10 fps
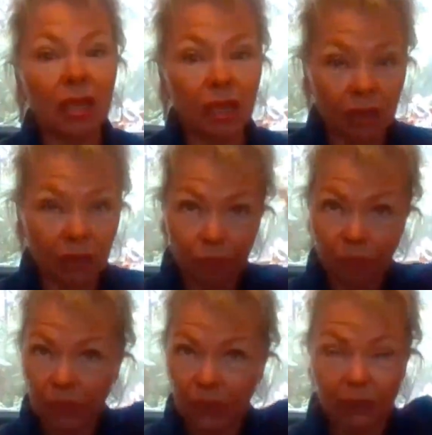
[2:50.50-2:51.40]
in a
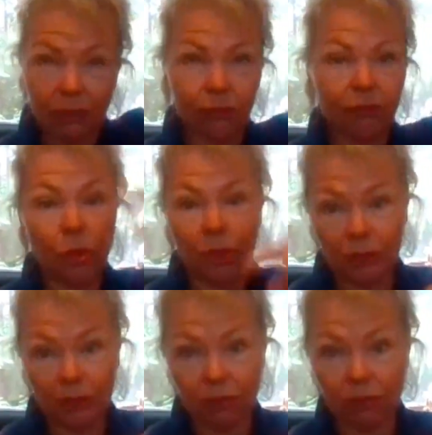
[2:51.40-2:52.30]
big
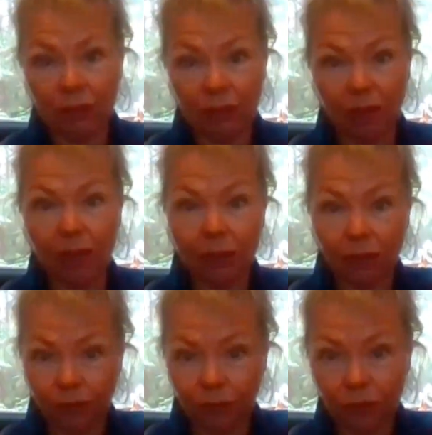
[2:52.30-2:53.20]
forest with
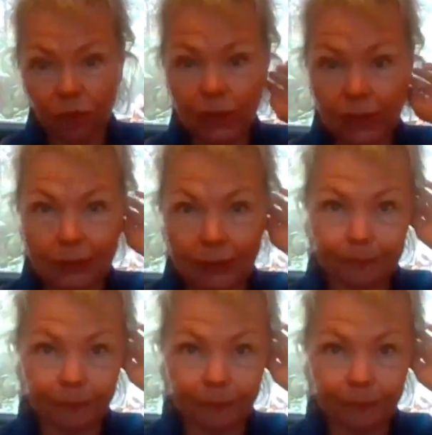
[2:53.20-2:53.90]
100-foot trees.